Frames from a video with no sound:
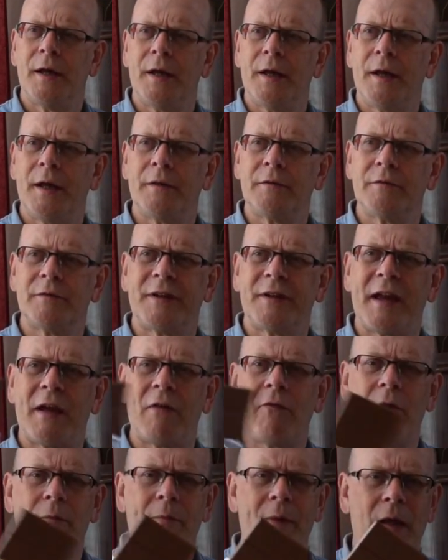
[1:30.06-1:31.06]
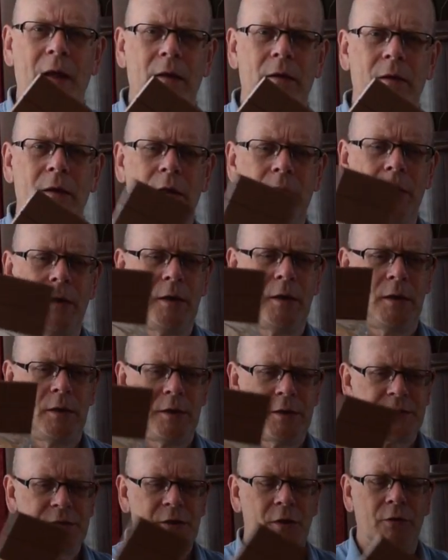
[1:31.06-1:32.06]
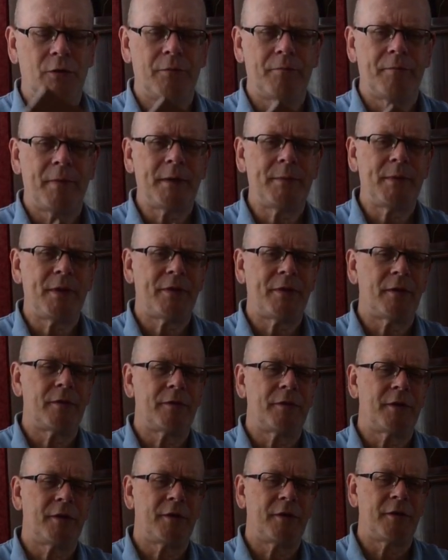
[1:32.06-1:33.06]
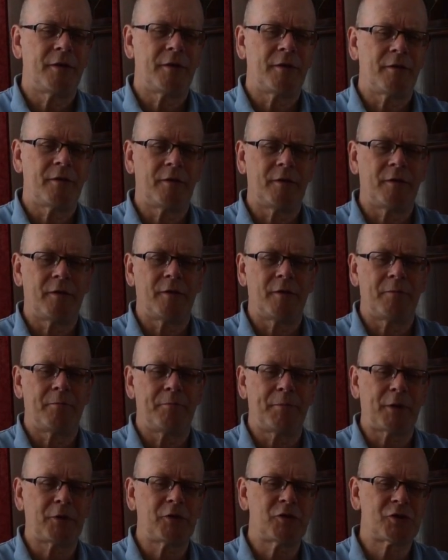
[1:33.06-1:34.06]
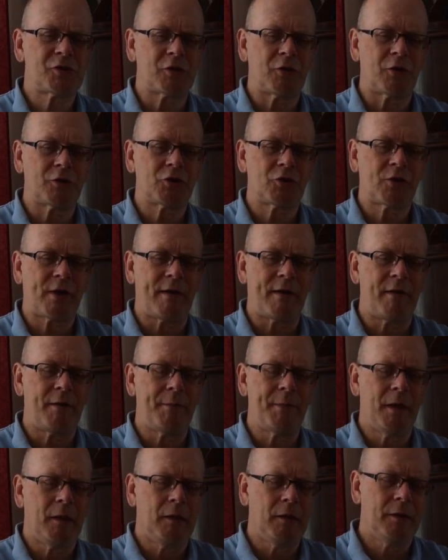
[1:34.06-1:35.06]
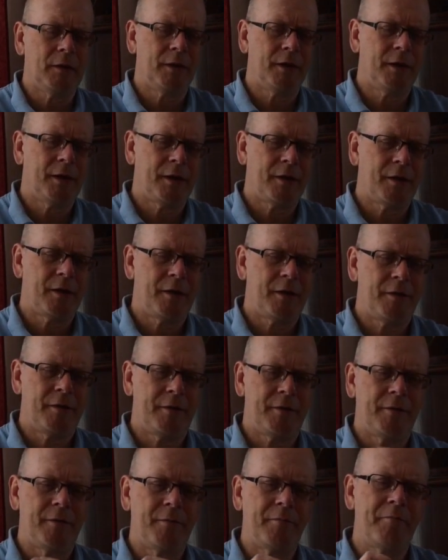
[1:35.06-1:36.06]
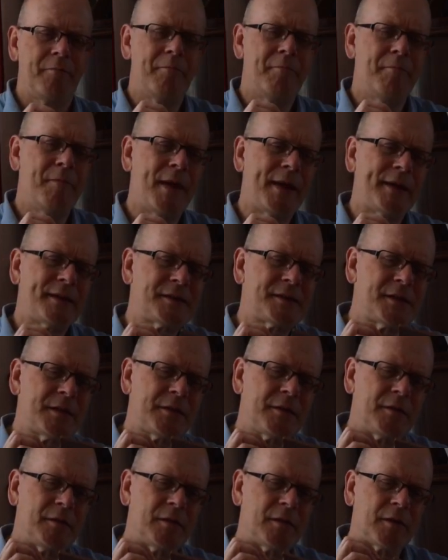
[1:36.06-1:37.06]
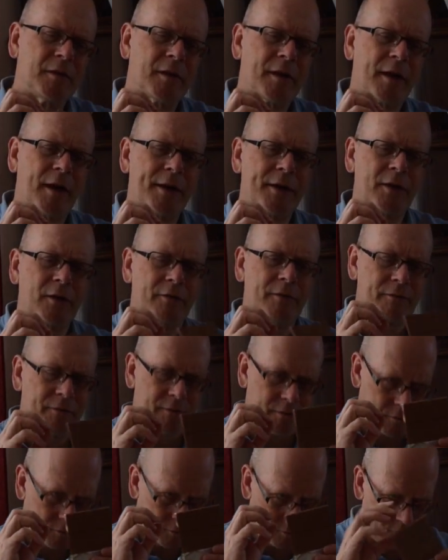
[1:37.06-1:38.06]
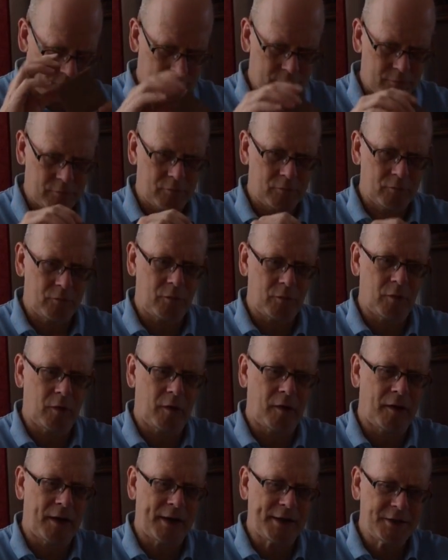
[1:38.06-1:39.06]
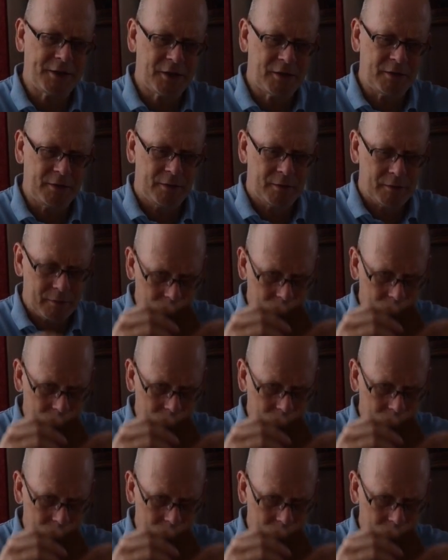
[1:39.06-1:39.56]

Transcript: And caramel. So maybe the butterscotch caramel makes it kind of lighter.